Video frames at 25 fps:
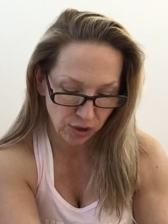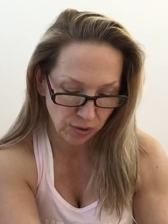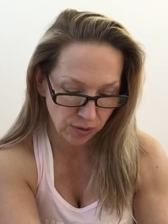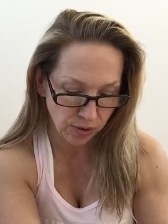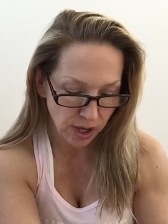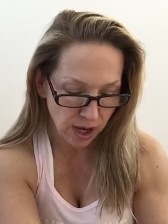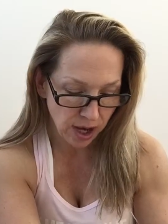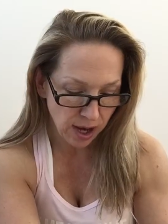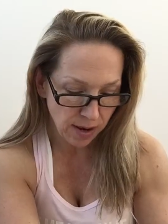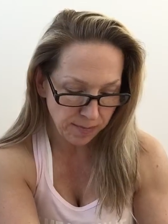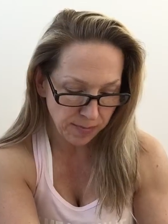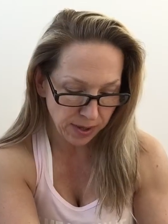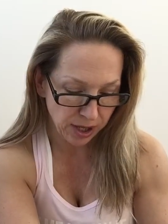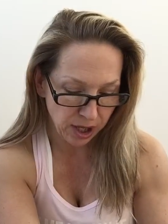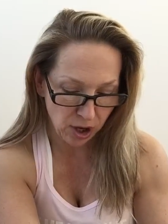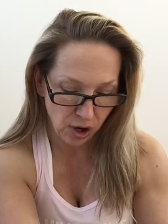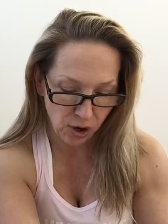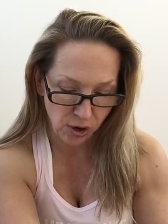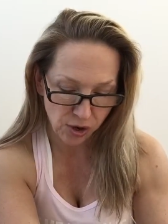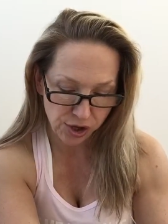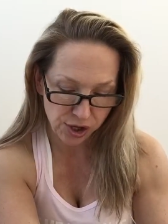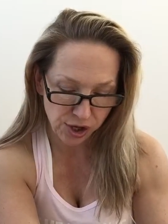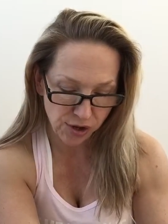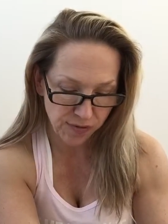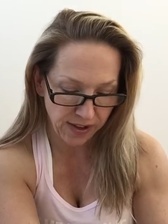you
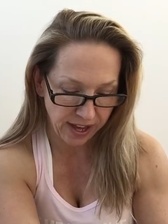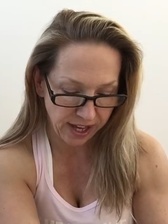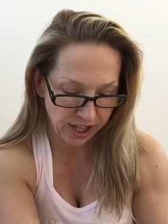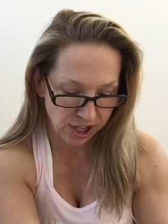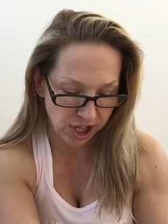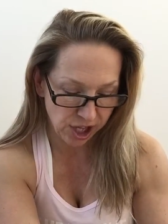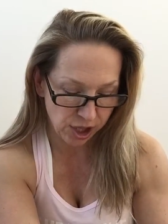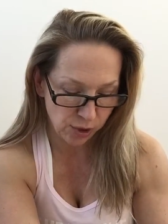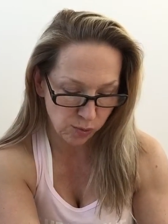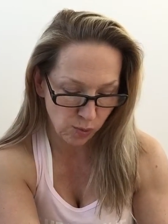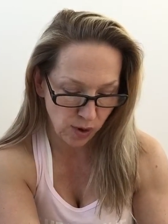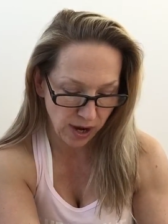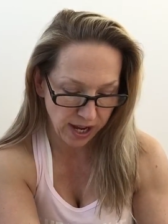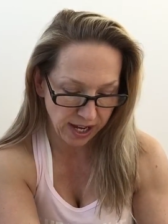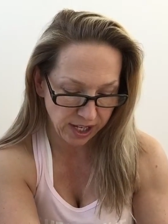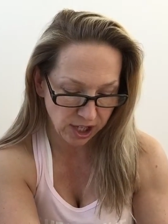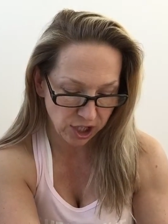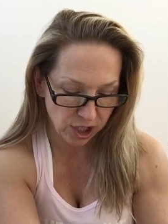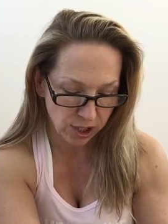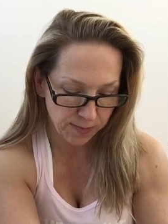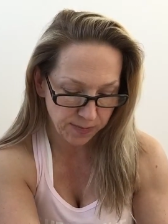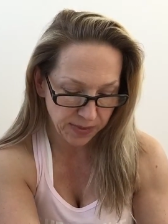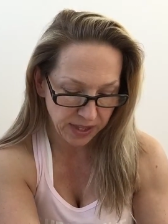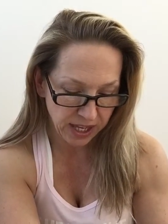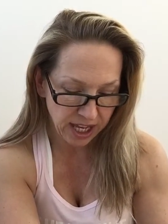because of excess
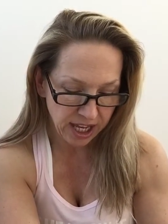weight.